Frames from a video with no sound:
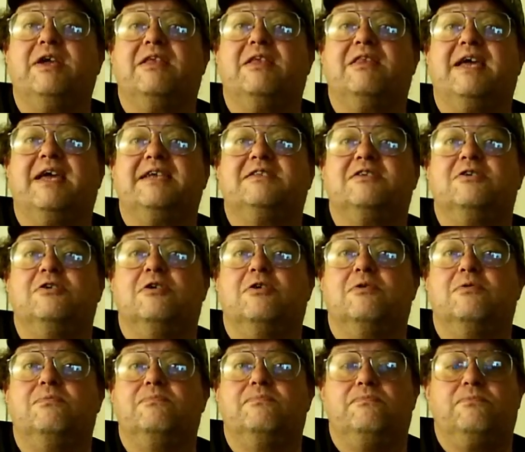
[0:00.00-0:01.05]
I'd like to
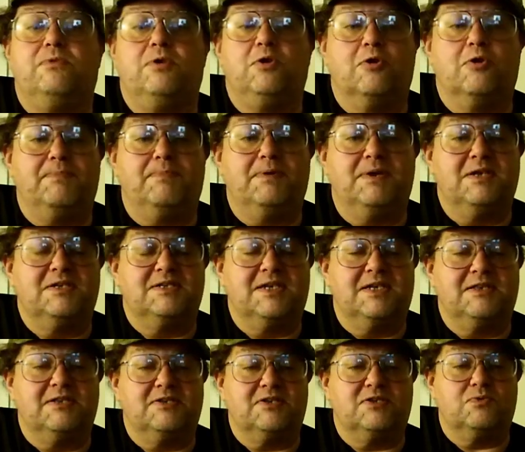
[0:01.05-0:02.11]
know your opinions
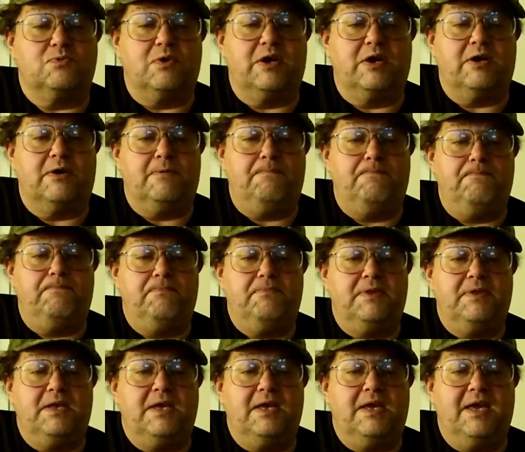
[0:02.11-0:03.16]
on this as well.
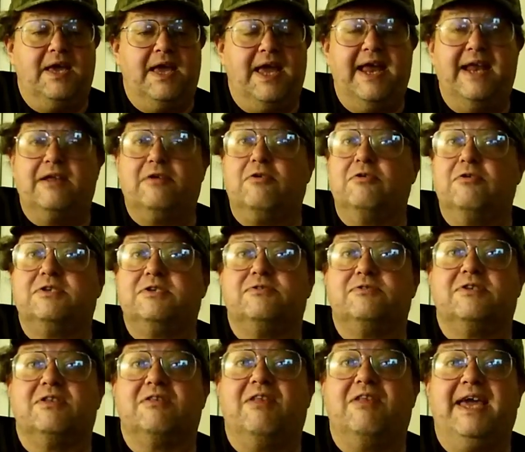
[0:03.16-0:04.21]
And of course, there's
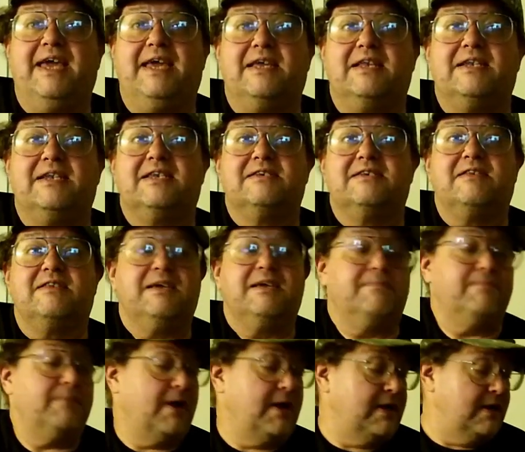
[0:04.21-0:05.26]
the like, dislike
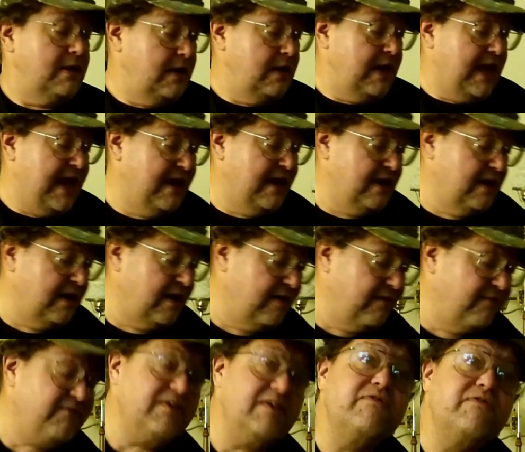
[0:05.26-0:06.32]
button, and
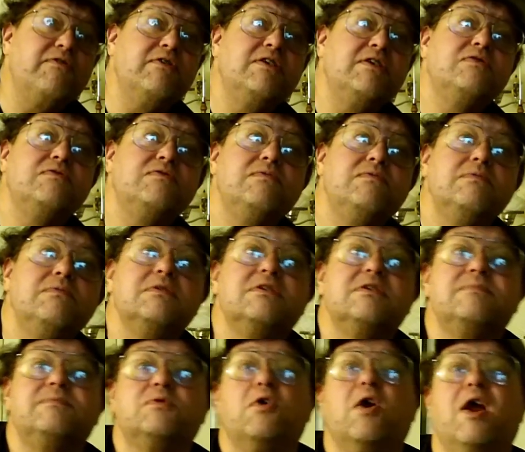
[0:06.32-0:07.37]
feel free to
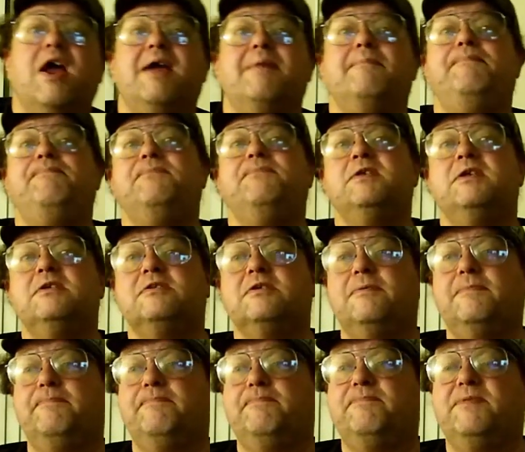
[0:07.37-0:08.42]
subscribe.
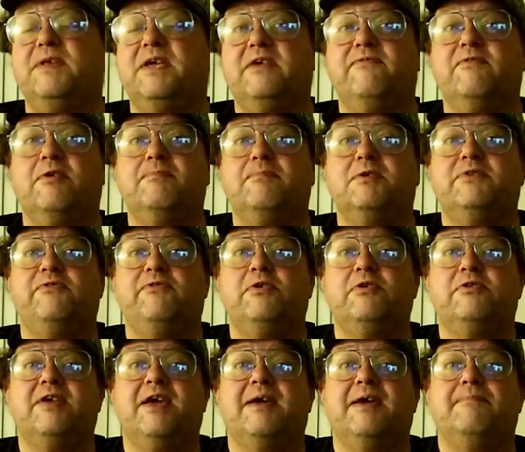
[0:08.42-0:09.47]
So thank you very much for
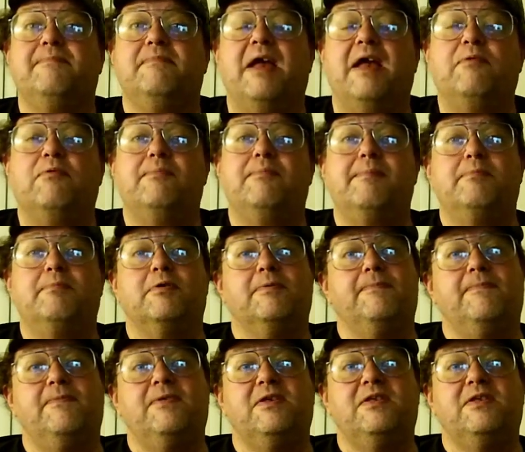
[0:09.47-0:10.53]
your time. And remember,
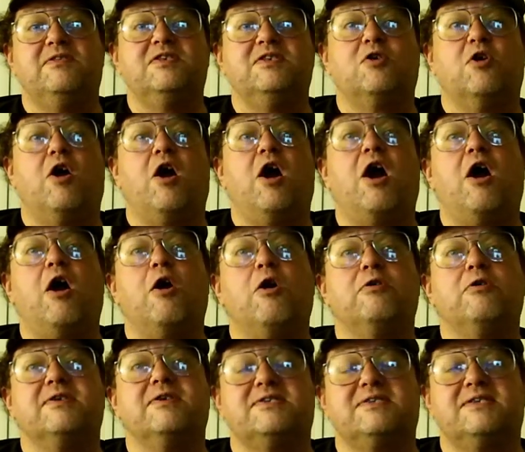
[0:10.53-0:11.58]
these are
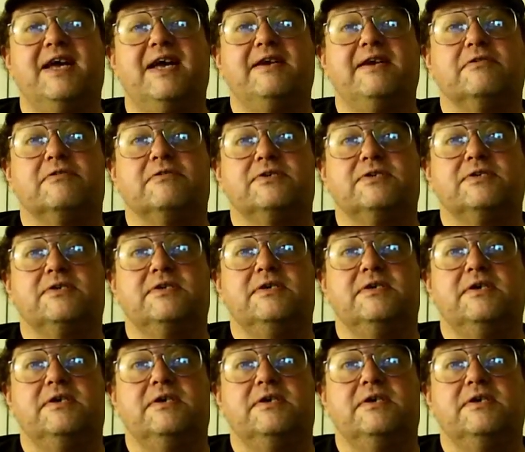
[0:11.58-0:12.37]
hard ciders.